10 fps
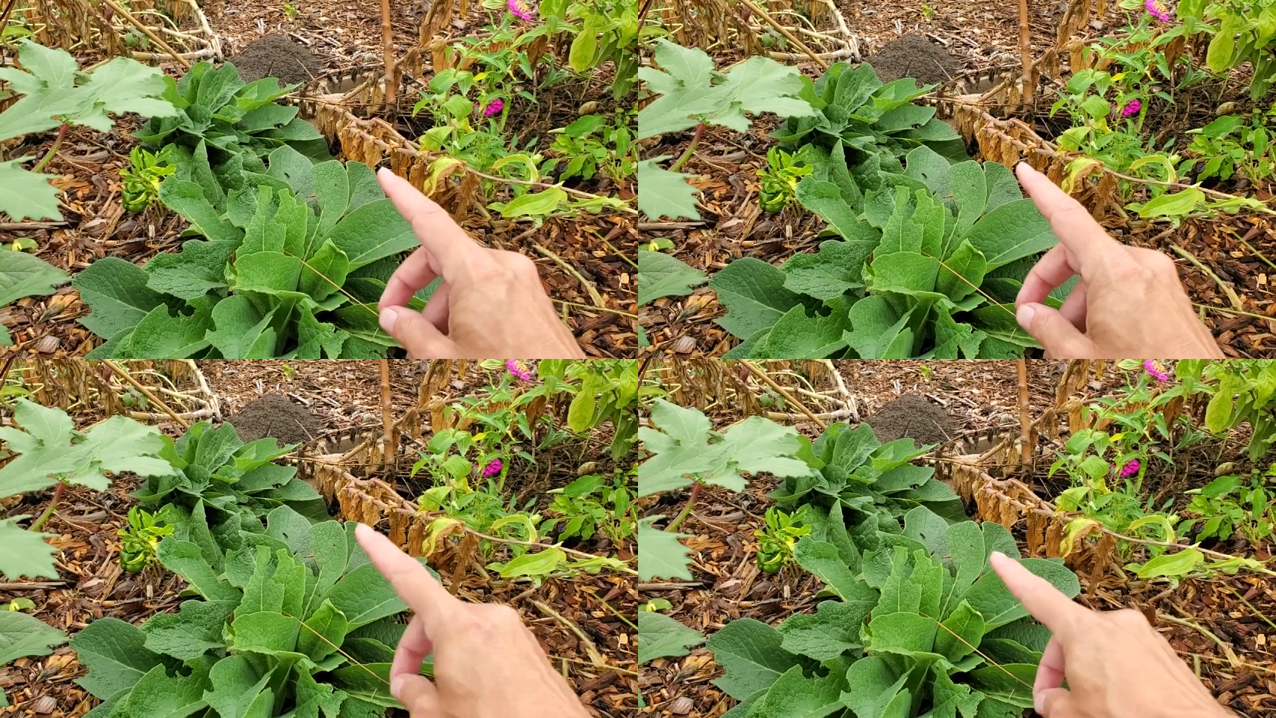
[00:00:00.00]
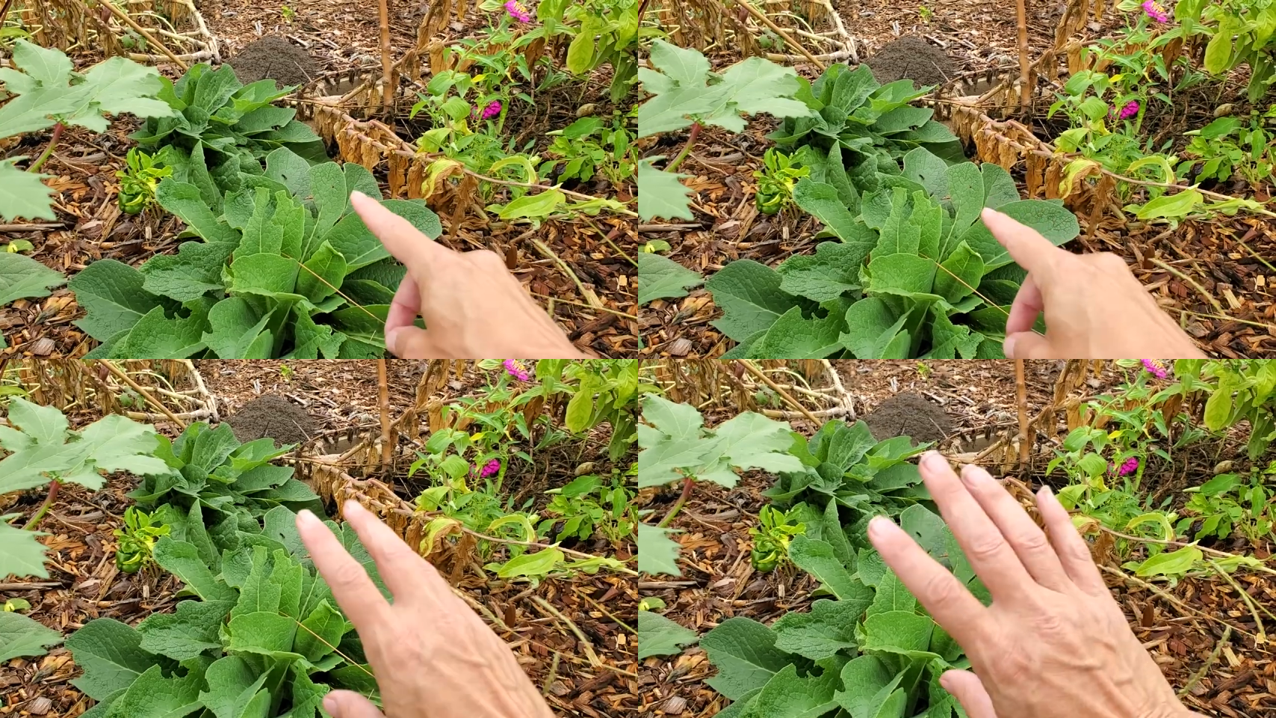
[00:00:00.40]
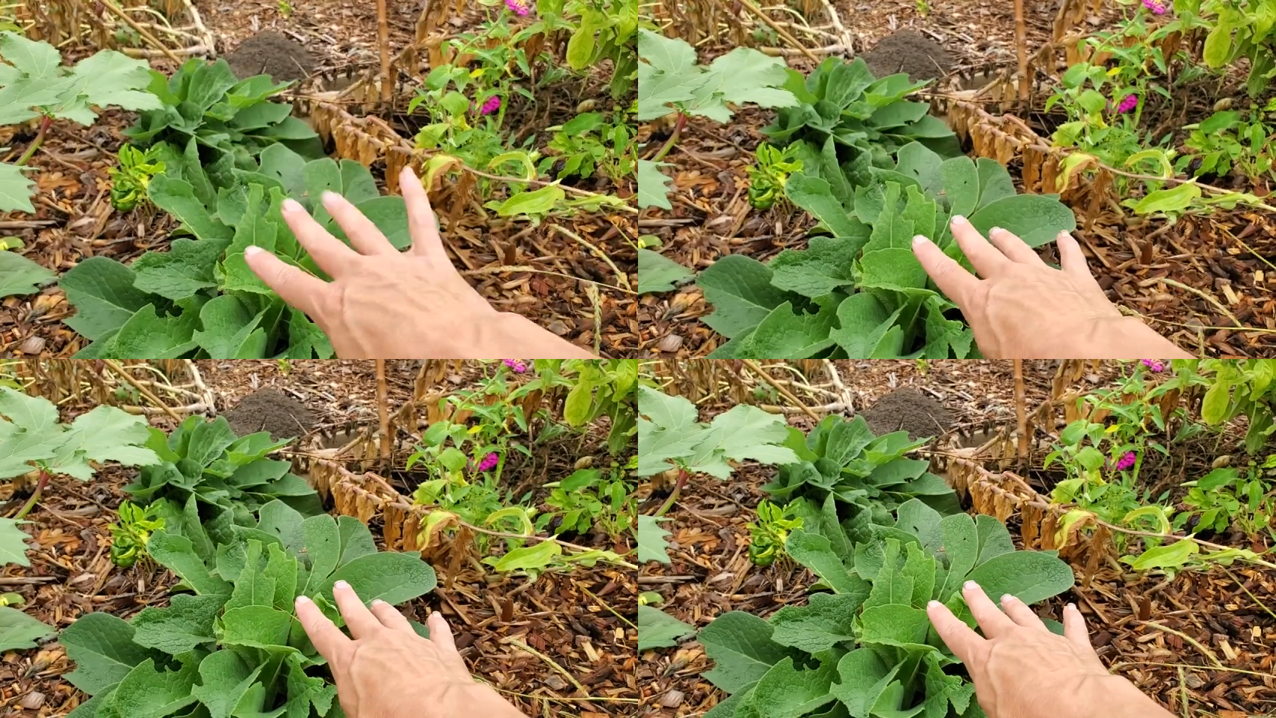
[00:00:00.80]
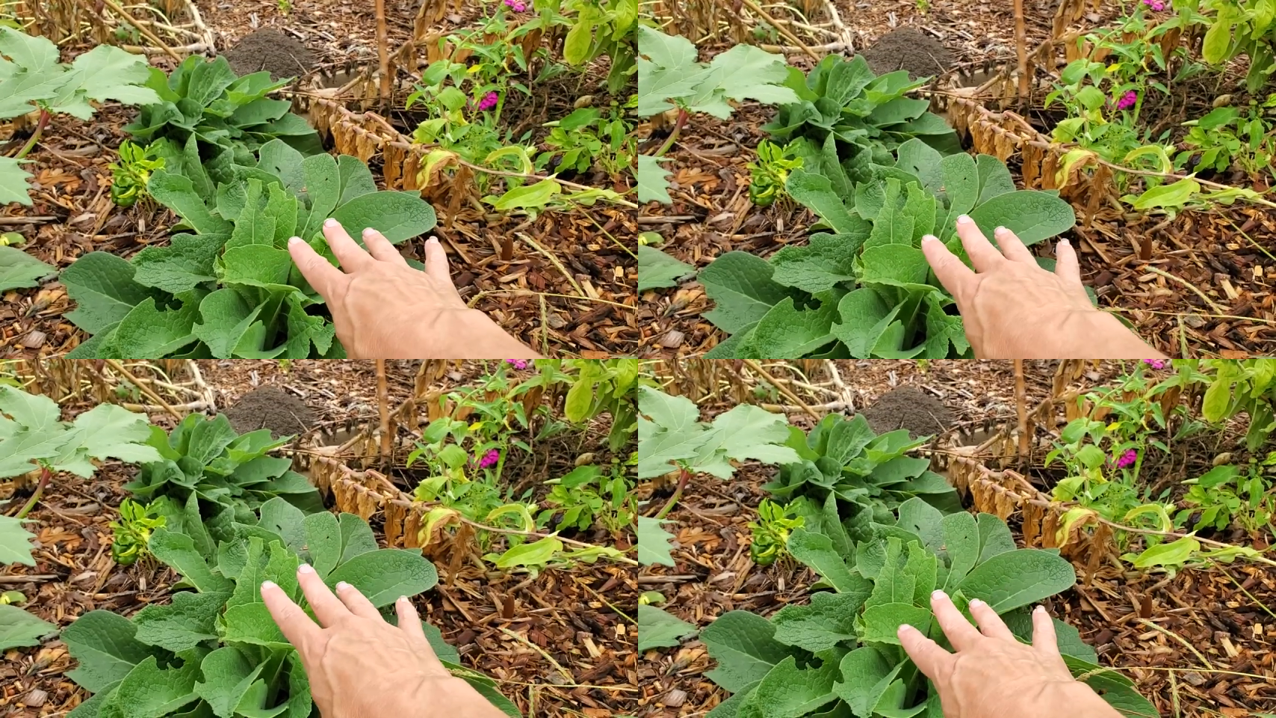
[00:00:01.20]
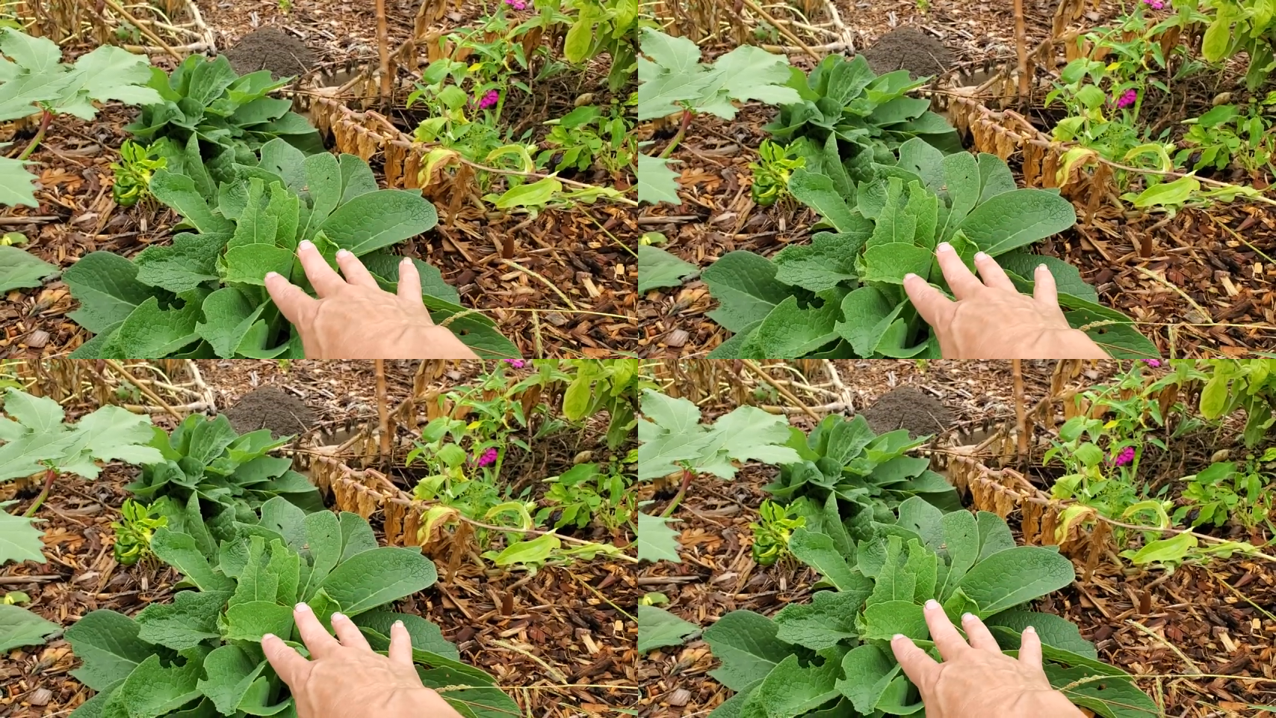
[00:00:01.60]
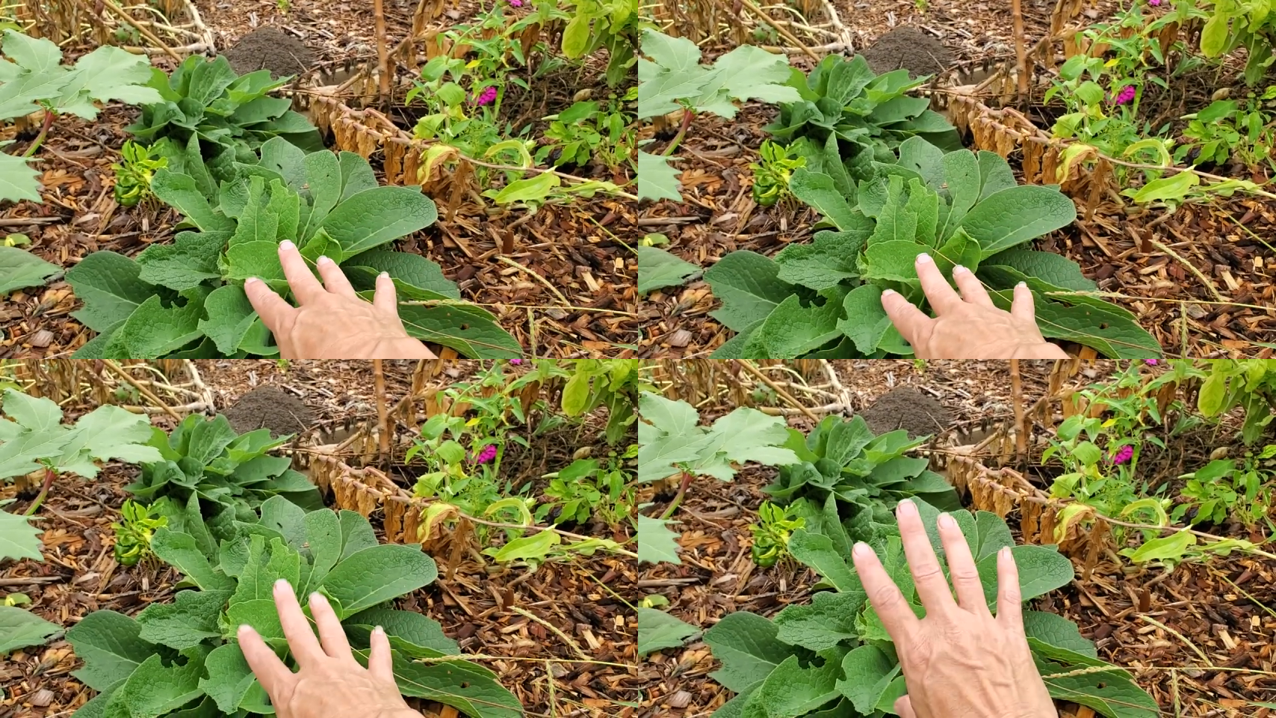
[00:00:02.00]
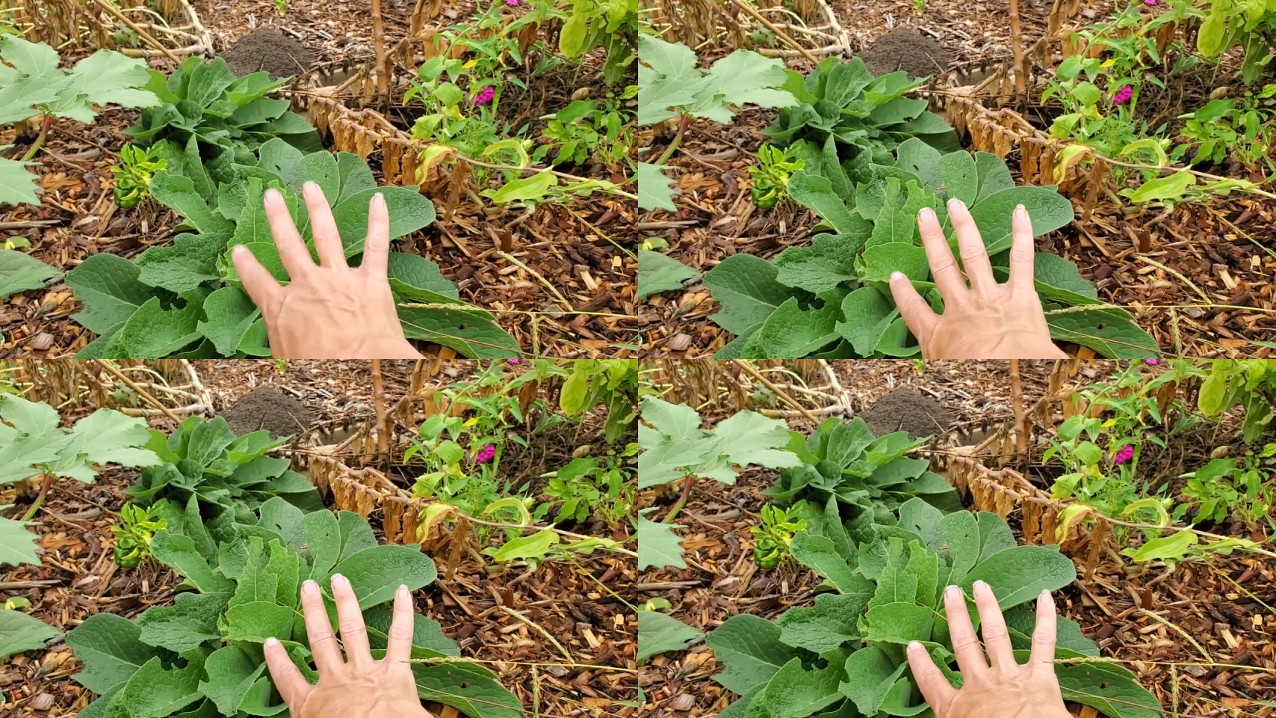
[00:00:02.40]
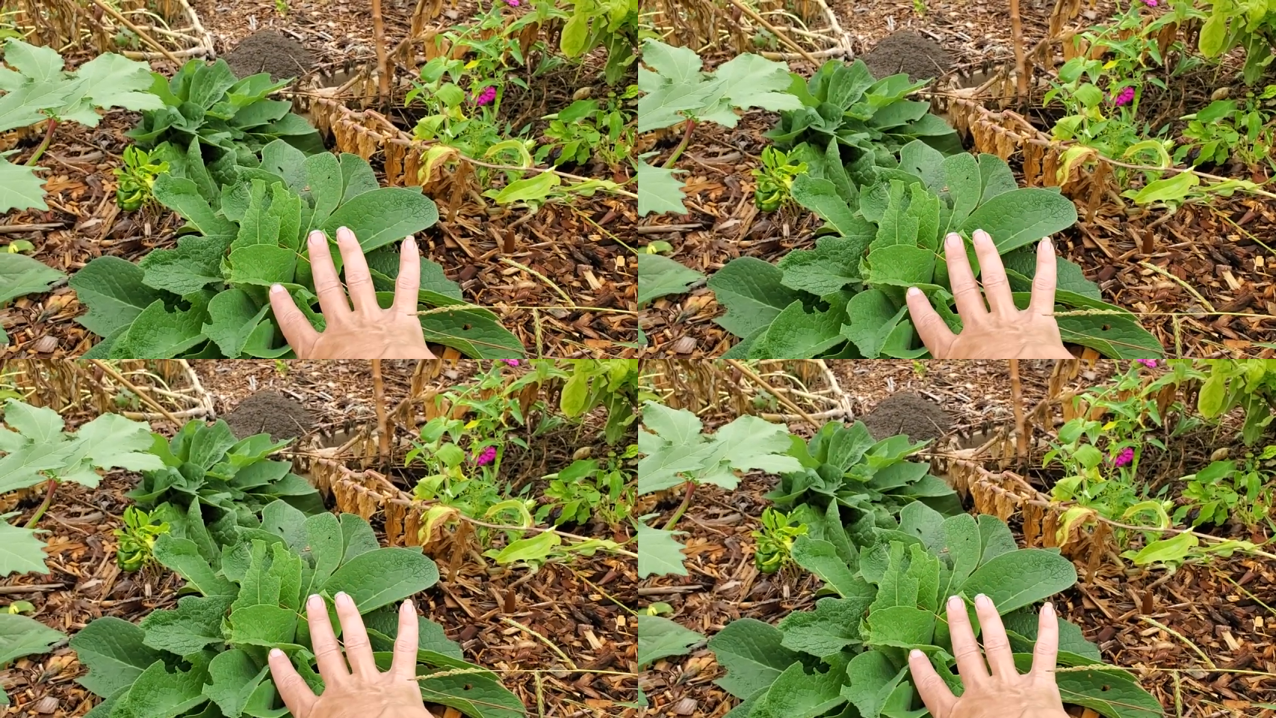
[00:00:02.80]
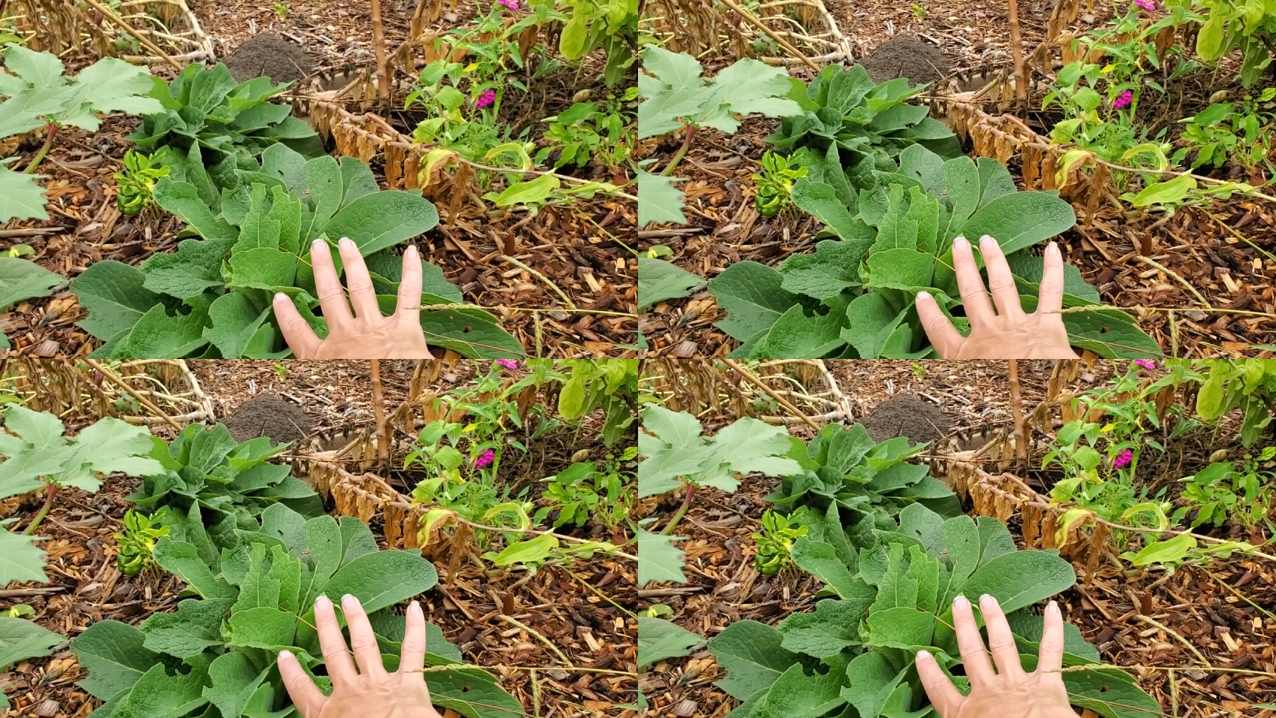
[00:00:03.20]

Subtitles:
[unreadable: no face in view]